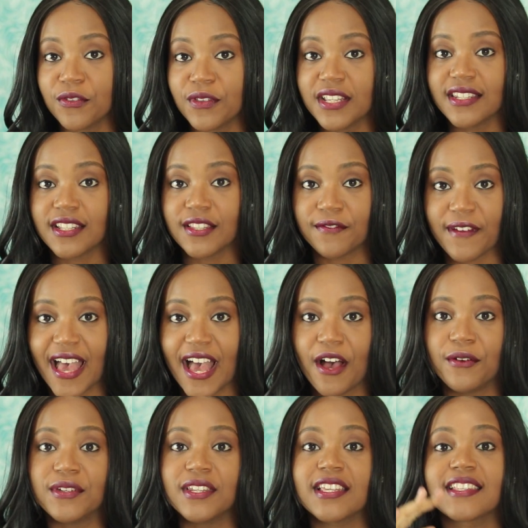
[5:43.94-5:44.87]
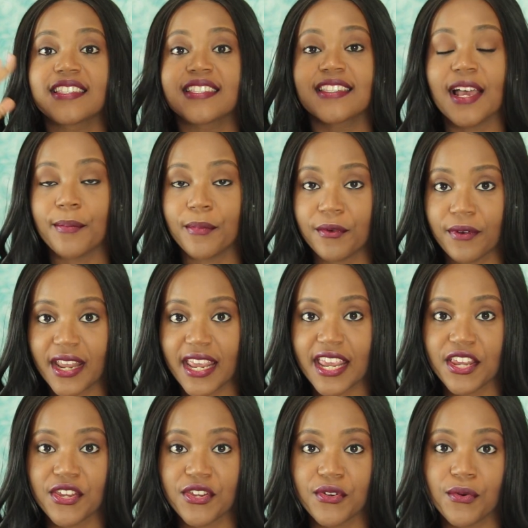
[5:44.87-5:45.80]
only does Found
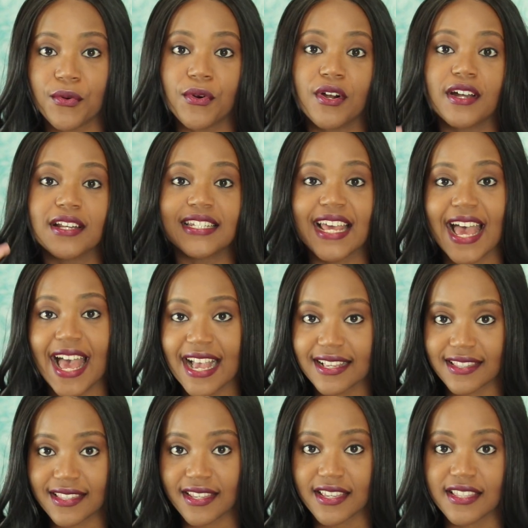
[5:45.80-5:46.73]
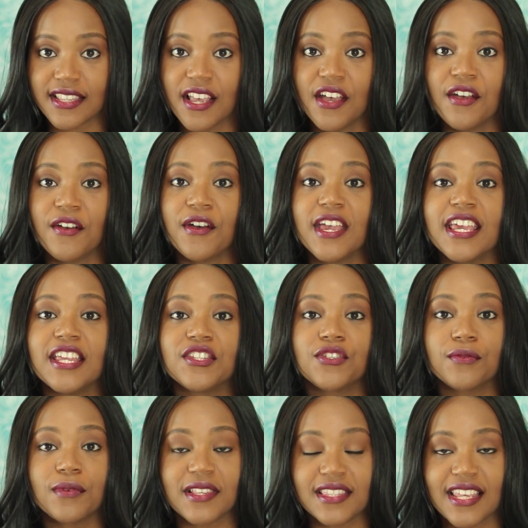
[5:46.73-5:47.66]
separate your taxes
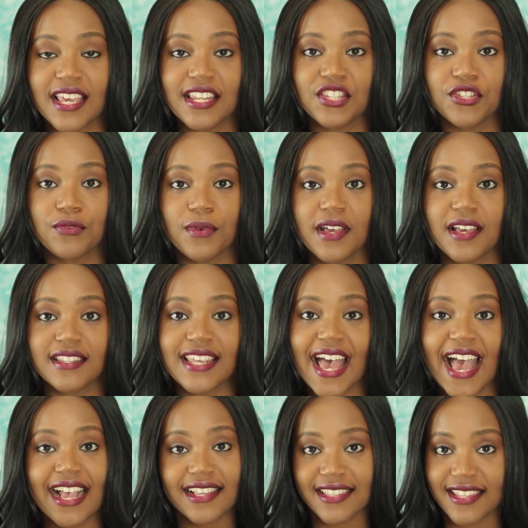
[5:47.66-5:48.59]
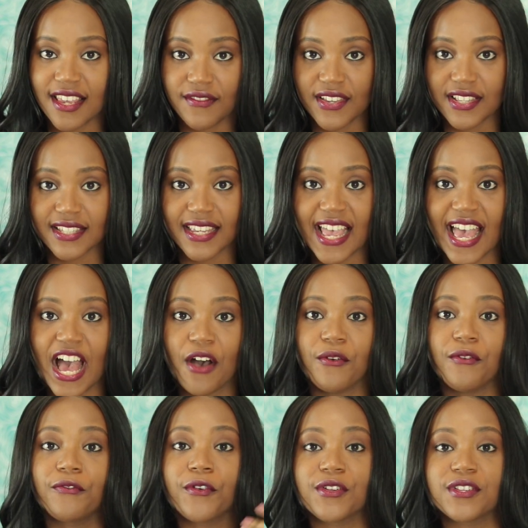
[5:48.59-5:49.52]
into a tax savings
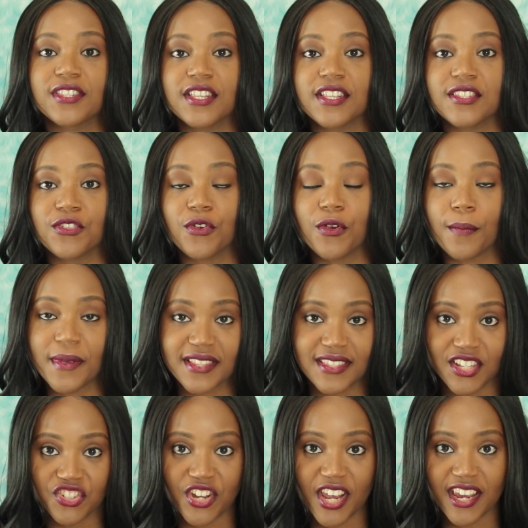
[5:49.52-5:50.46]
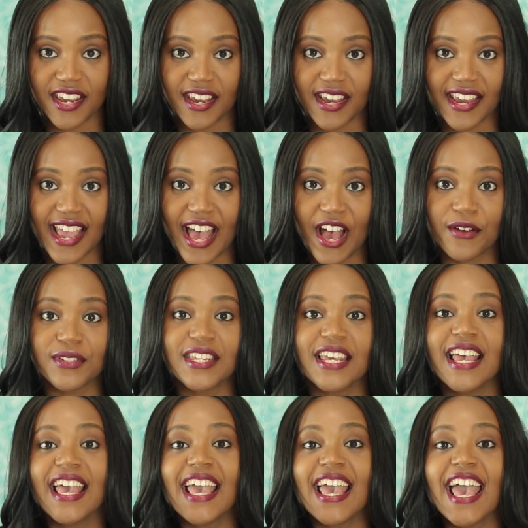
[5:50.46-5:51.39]
account versus your business checking account,
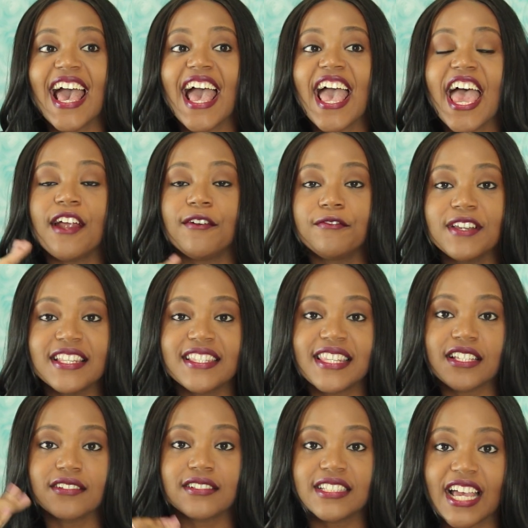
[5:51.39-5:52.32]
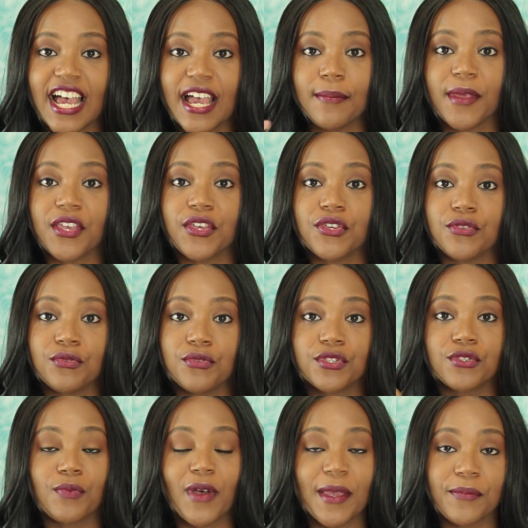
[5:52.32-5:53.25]
every single time that you
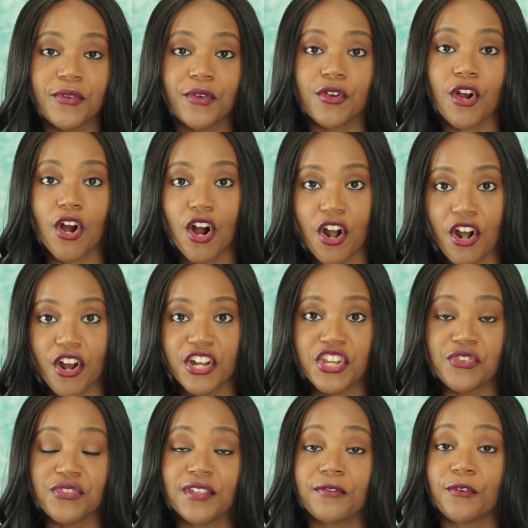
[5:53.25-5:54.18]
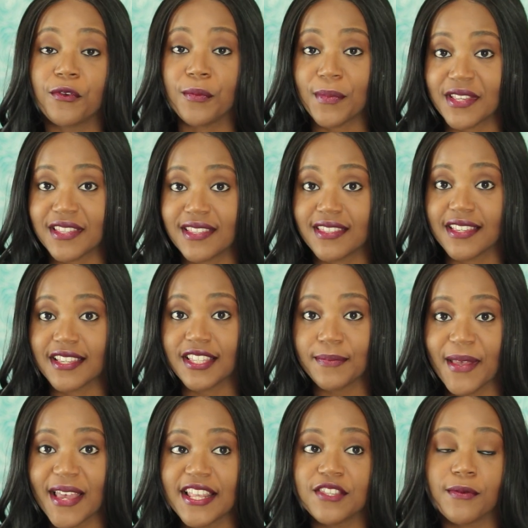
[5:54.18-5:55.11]
swipe your card and use it for a business
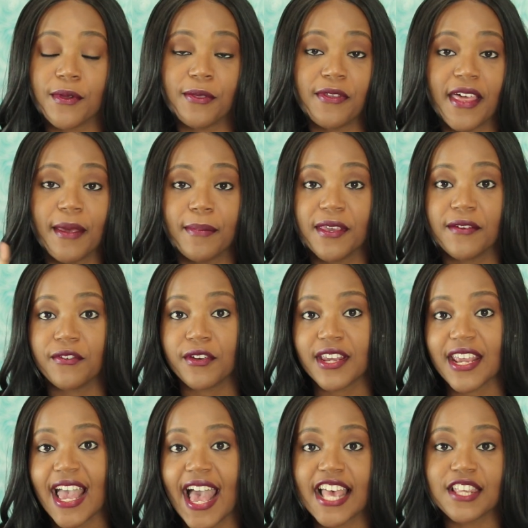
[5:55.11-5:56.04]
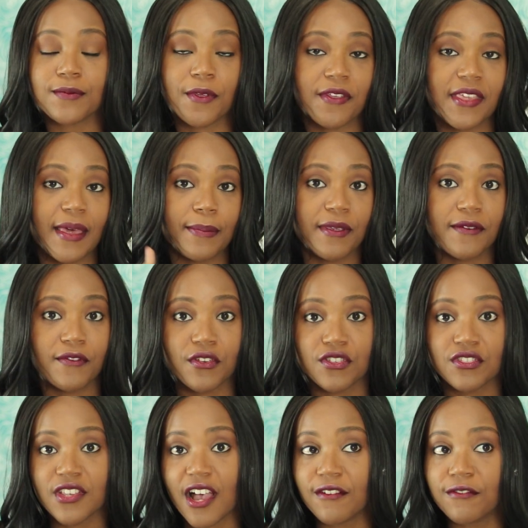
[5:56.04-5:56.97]
expense, whether that be for gas, whether that be for
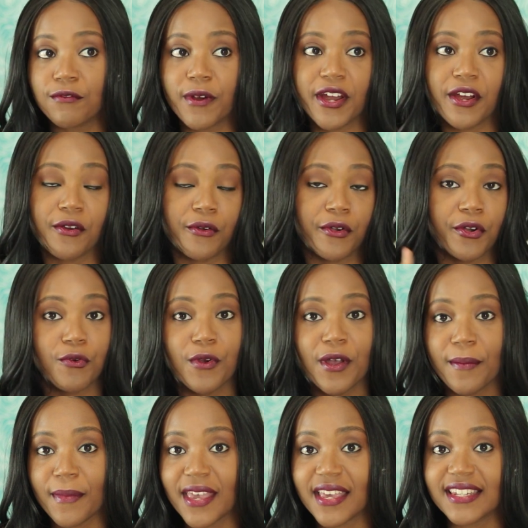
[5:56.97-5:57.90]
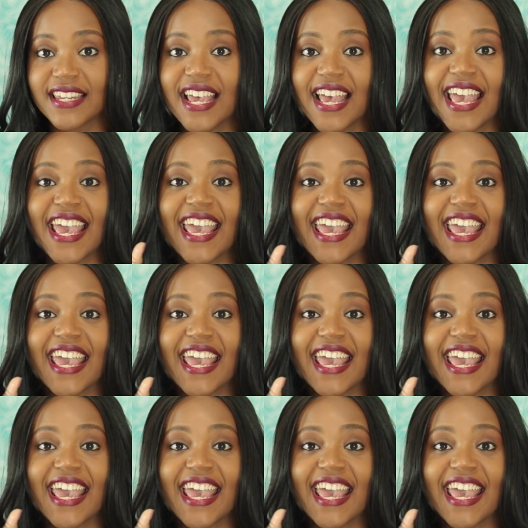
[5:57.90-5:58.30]
software or equipment,